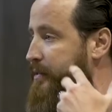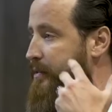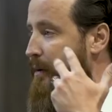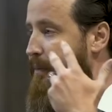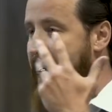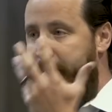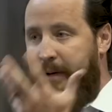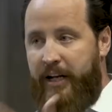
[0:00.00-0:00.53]

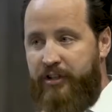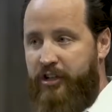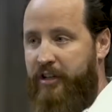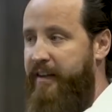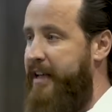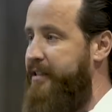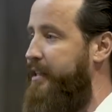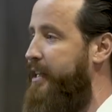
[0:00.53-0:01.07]
abomination of
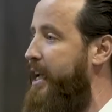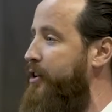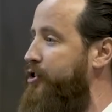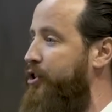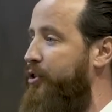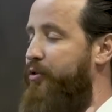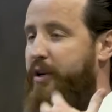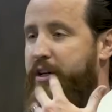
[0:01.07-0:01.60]

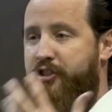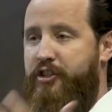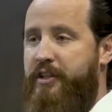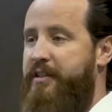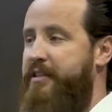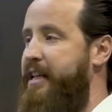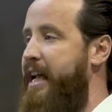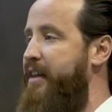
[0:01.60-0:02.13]
desolation,
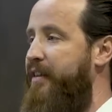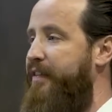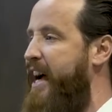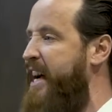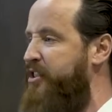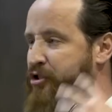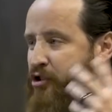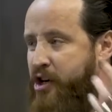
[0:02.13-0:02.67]
Christians say that
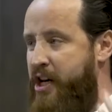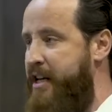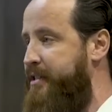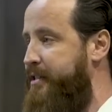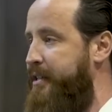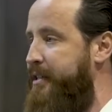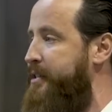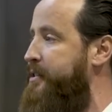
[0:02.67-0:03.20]
that's
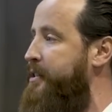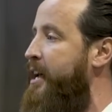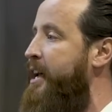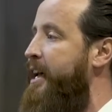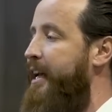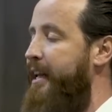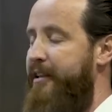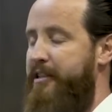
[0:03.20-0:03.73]
Jesus,
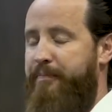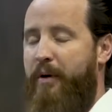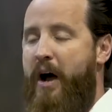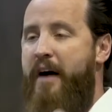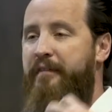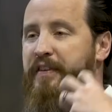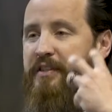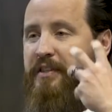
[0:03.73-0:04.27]
and it's a
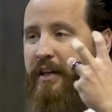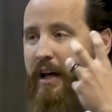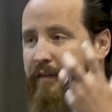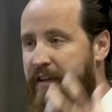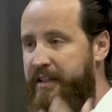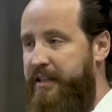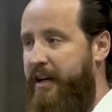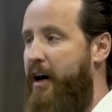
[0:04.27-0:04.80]
prophecy
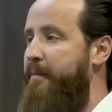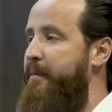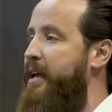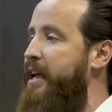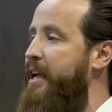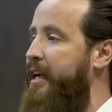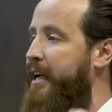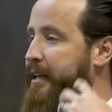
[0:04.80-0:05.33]
of his
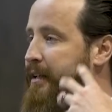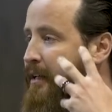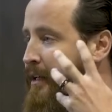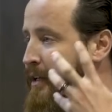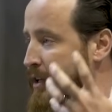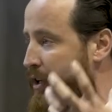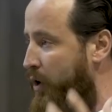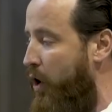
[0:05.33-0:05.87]
coming, and
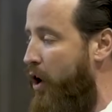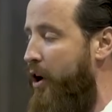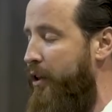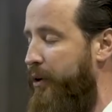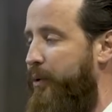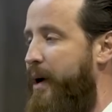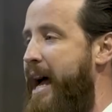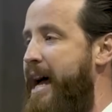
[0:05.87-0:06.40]
you know all
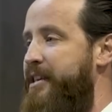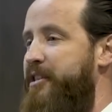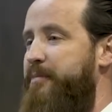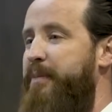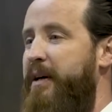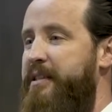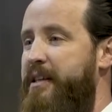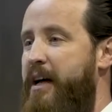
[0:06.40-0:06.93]
the rest,
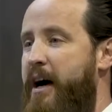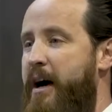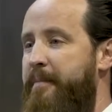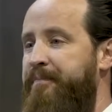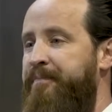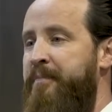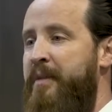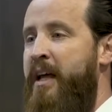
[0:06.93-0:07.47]
but
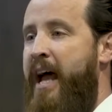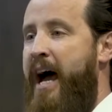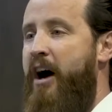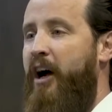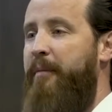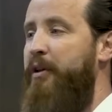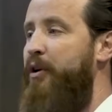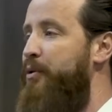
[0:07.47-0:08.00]
how
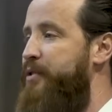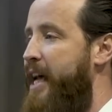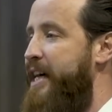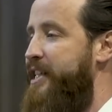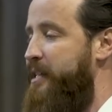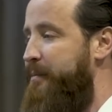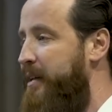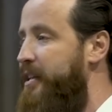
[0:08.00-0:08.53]
come the New
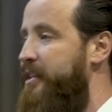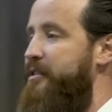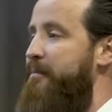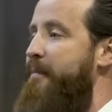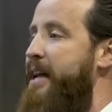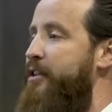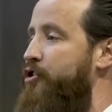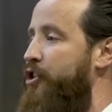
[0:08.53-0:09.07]
Testament doesn't
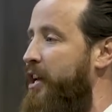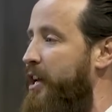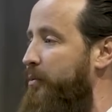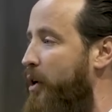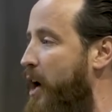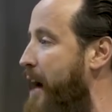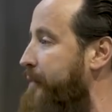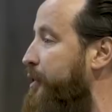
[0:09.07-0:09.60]
mention it?
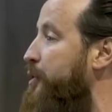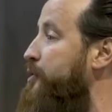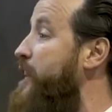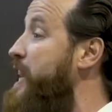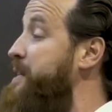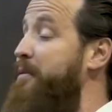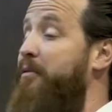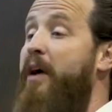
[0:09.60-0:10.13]
We don't have the New
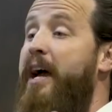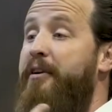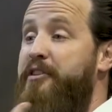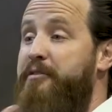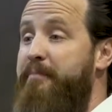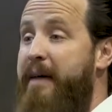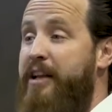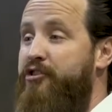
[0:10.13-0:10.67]
Testament
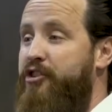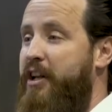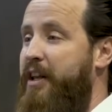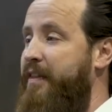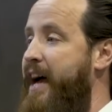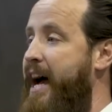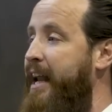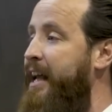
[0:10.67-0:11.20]
writers
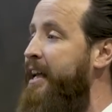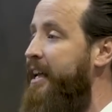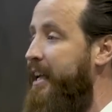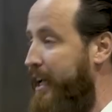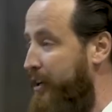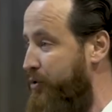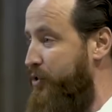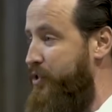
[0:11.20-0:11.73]
mentioning that.
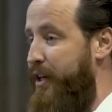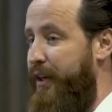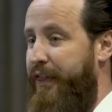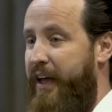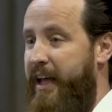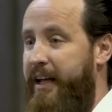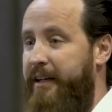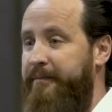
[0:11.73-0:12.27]
Interesting
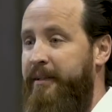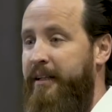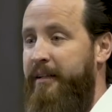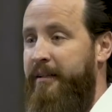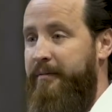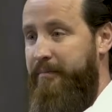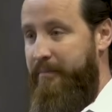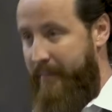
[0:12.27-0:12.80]
thing,
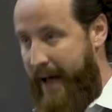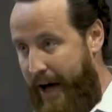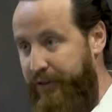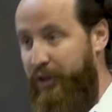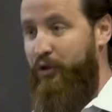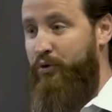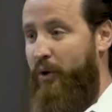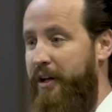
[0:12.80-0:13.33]

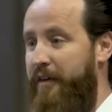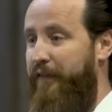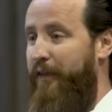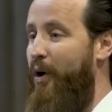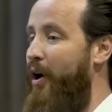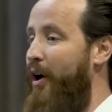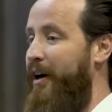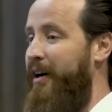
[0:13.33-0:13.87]
Matthew
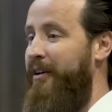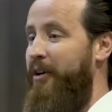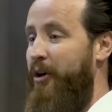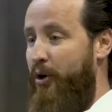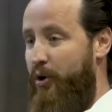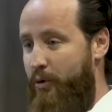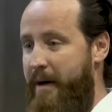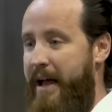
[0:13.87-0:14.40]
24,
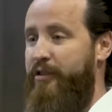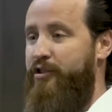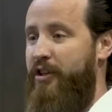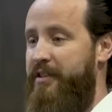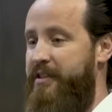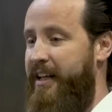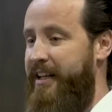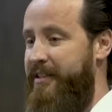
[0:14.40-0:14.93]
who
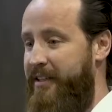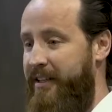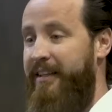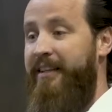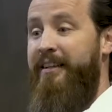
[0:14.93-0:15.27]
mentions it?